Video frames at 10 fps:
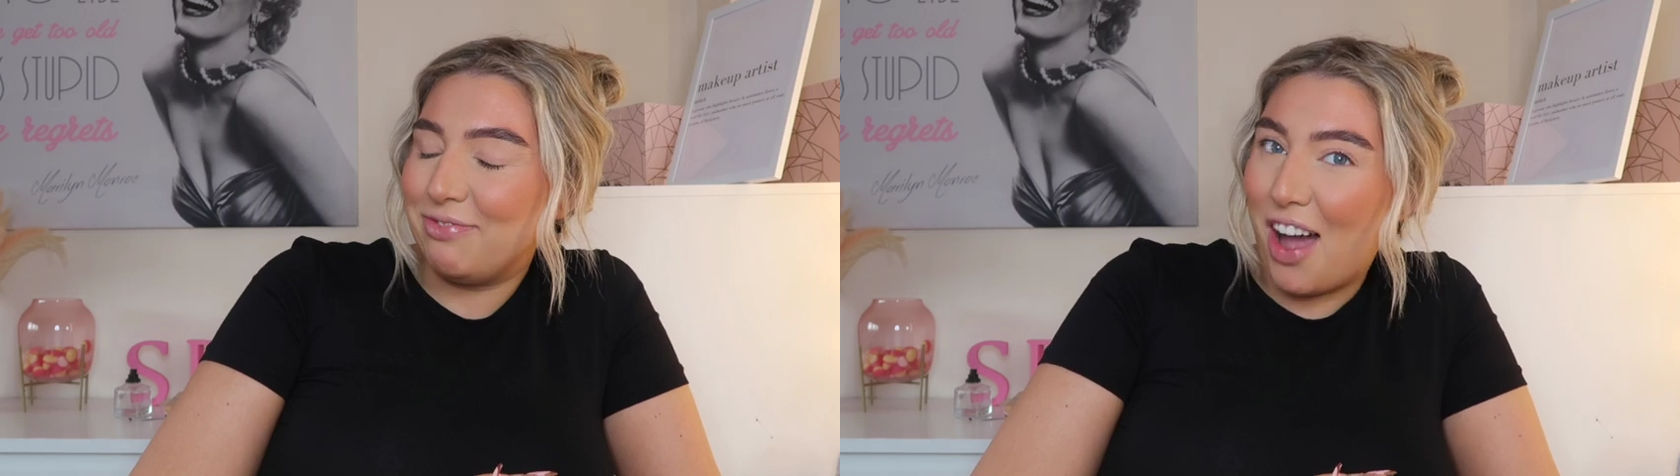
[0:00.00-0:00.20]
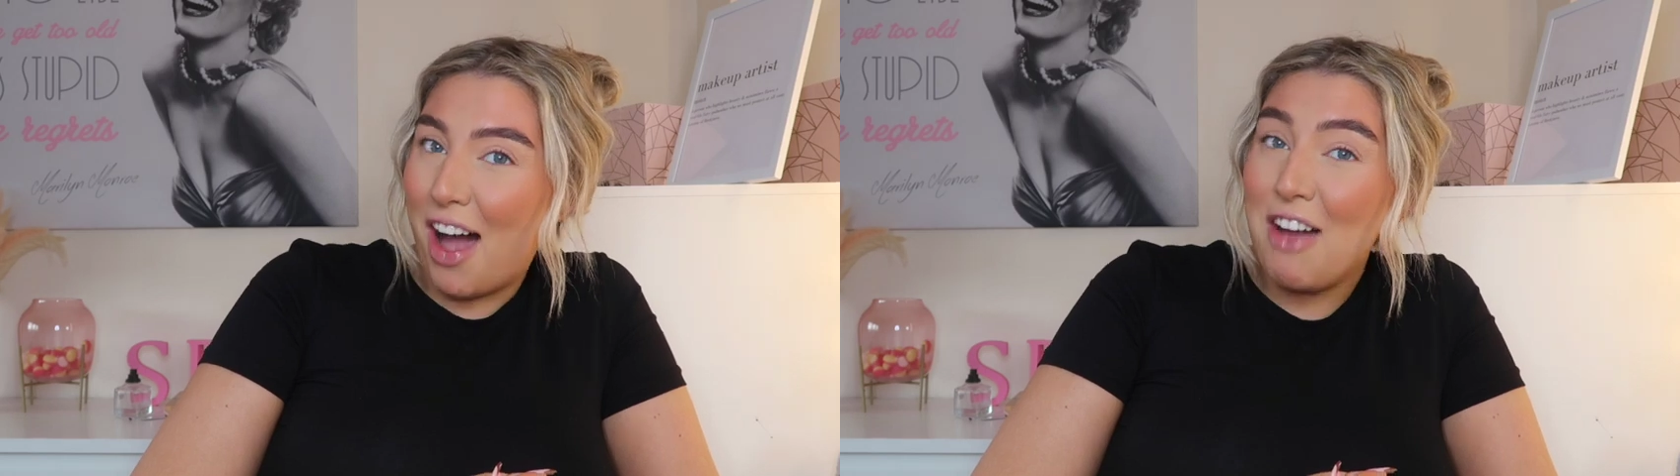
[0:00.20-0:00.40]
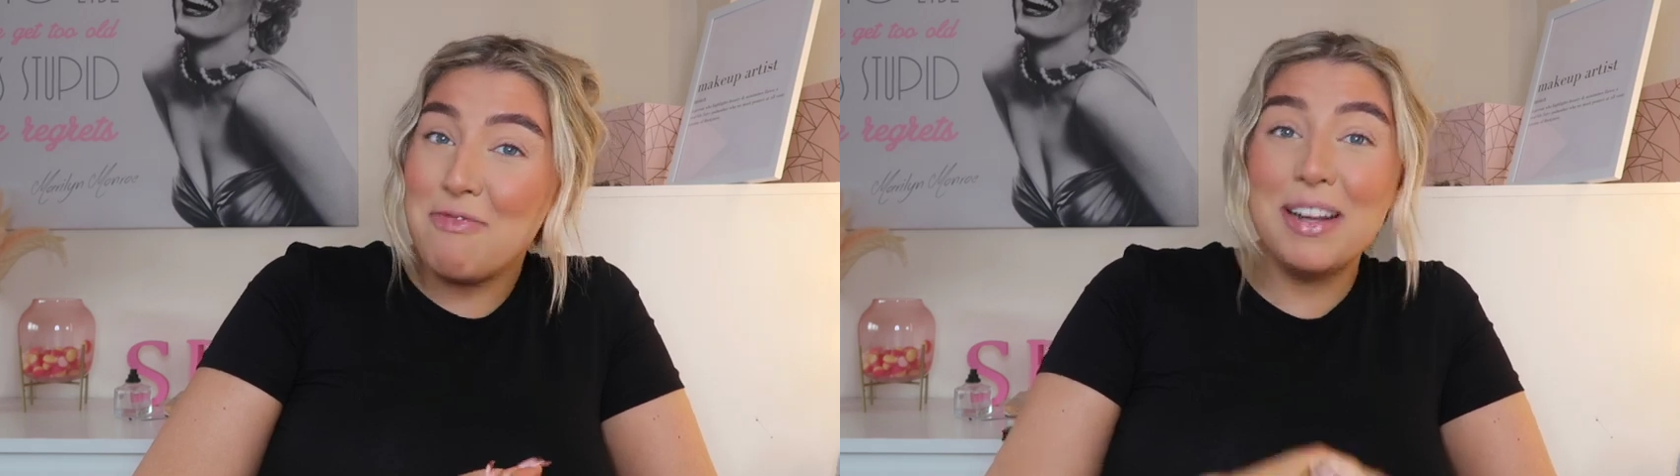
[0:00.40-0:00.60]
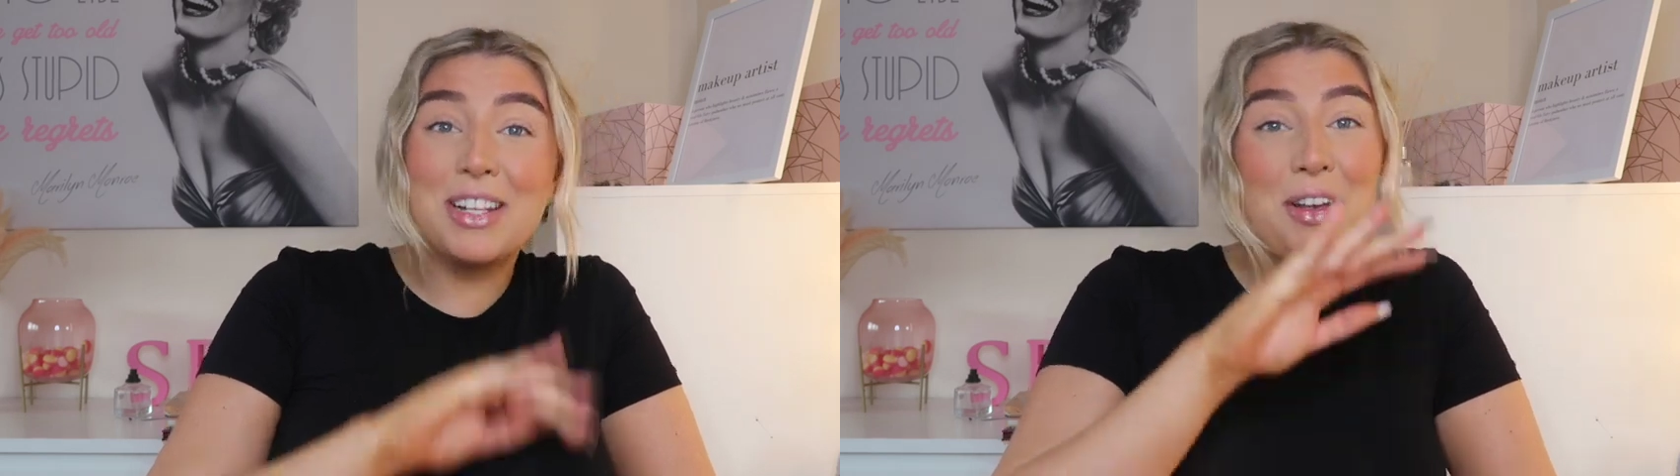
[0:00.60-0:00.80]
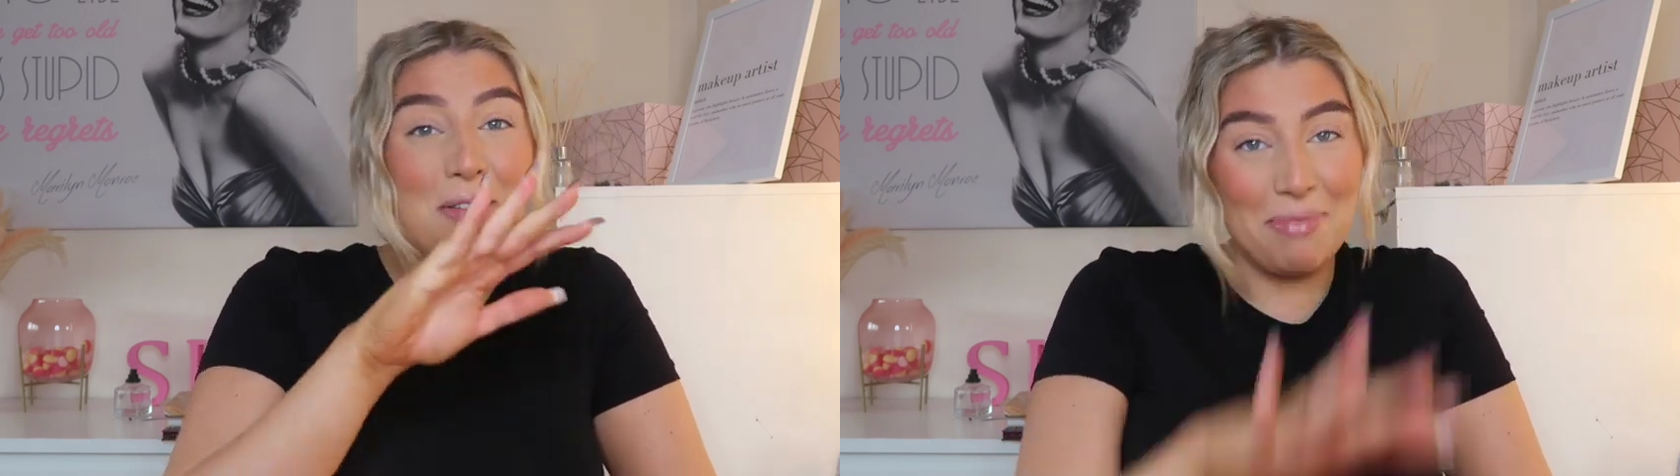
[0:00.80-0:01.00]
I've been
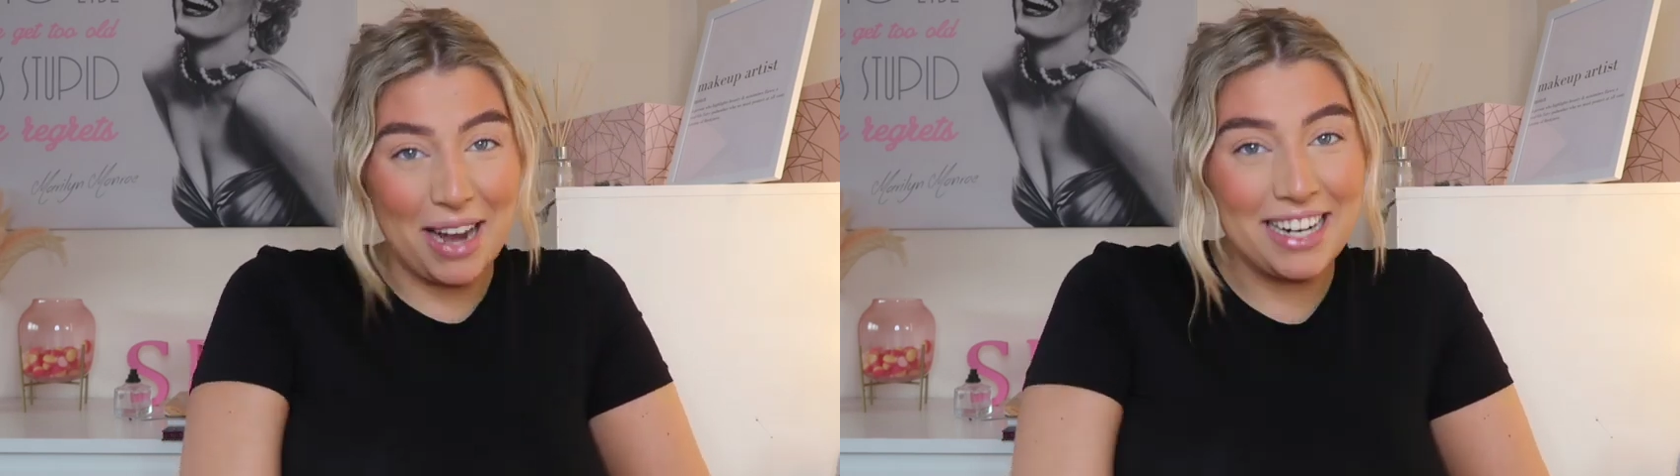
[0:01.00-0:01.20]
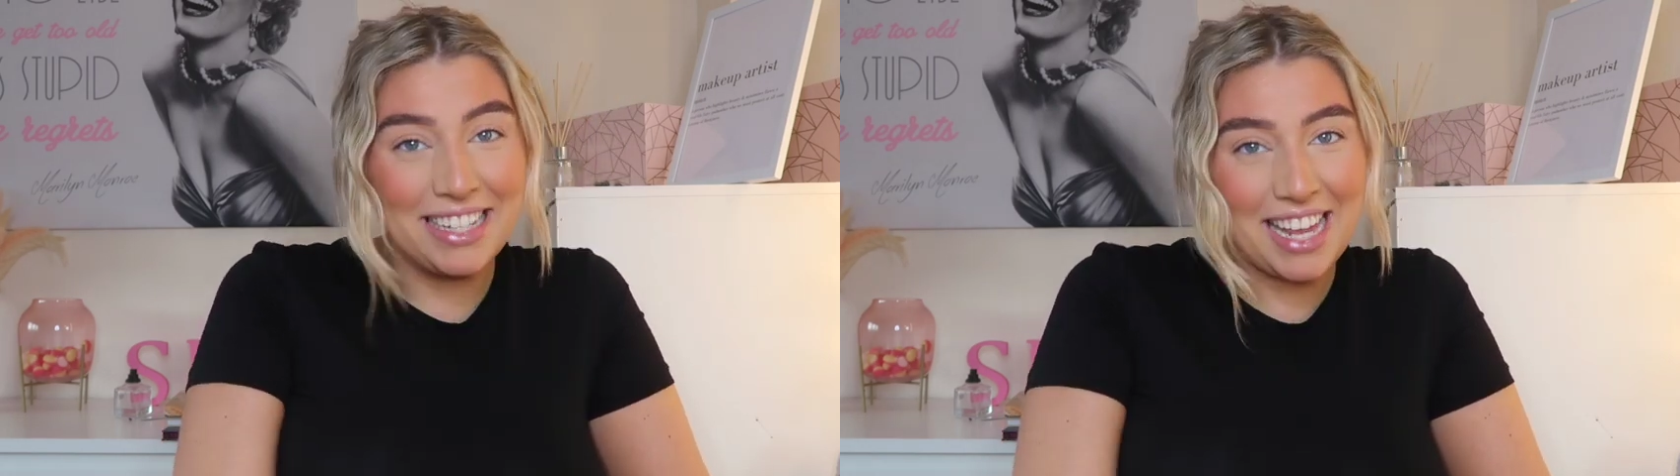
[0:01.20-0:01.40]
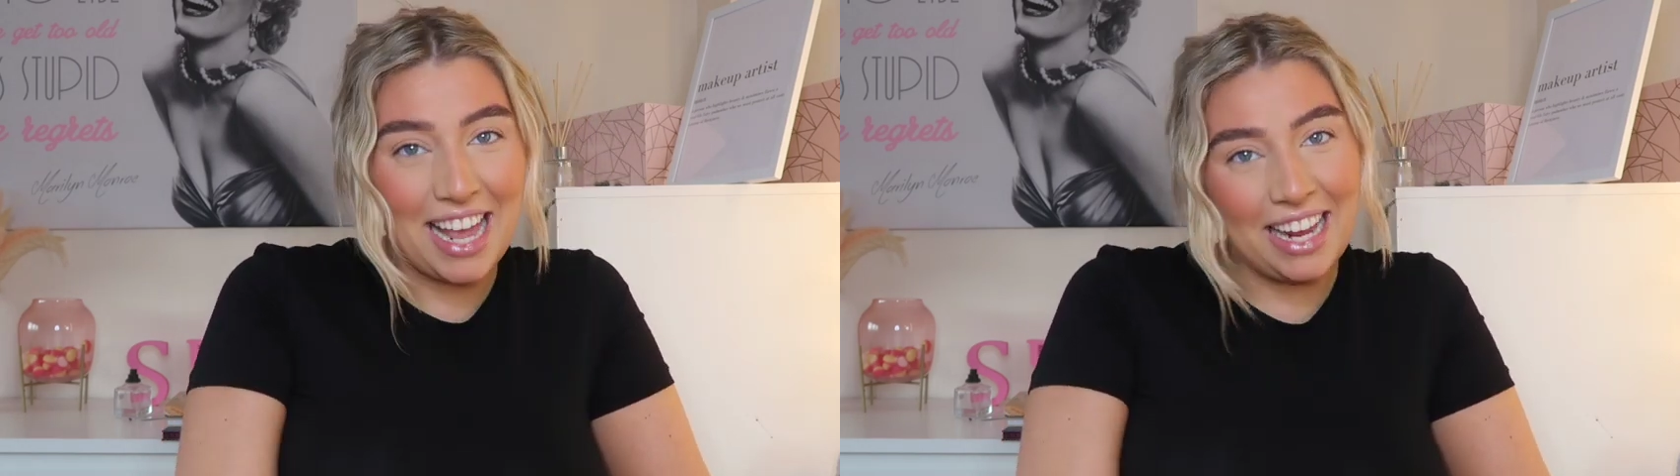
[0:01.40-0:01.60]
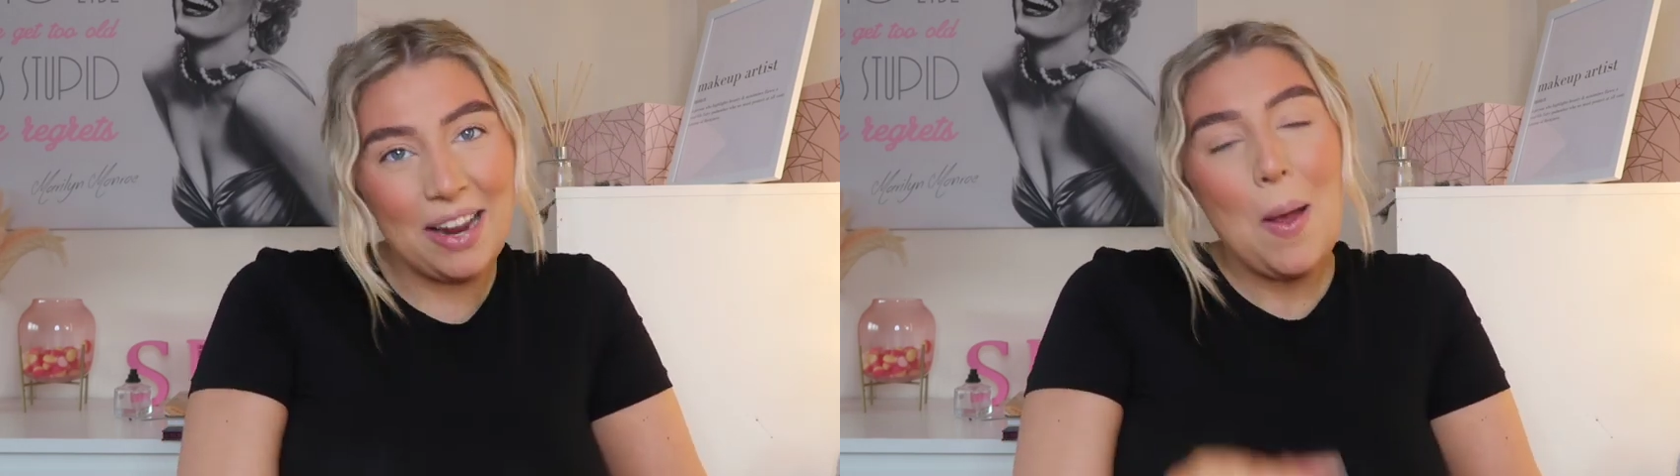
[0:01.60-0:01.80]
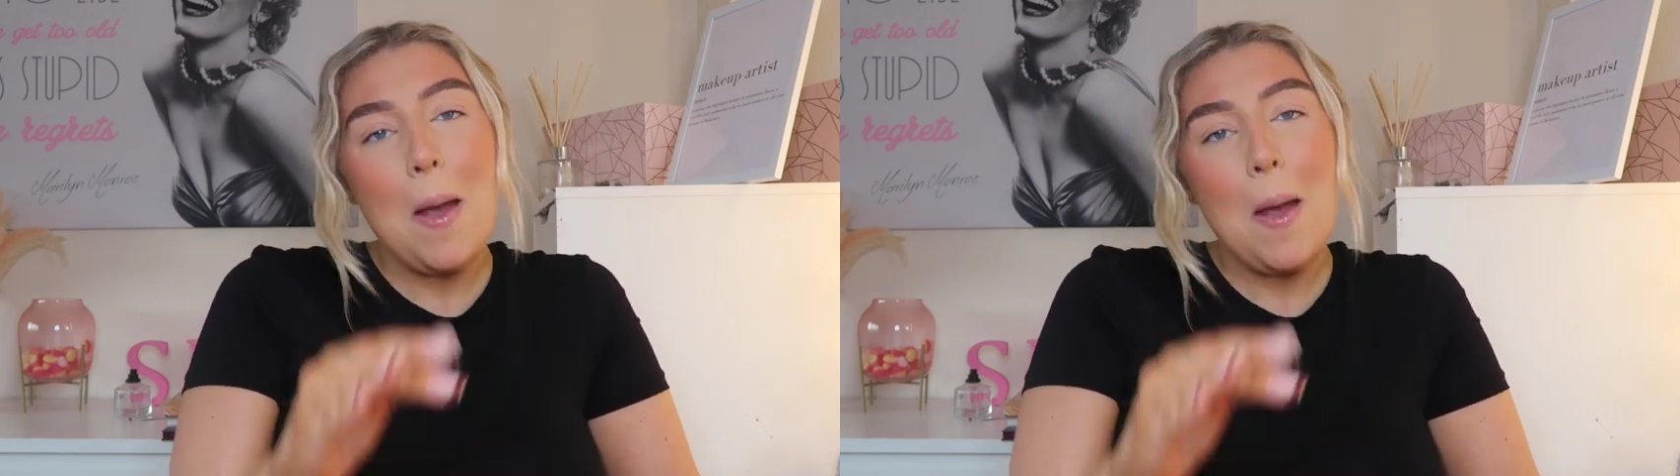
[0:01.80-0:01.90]
doing plenty,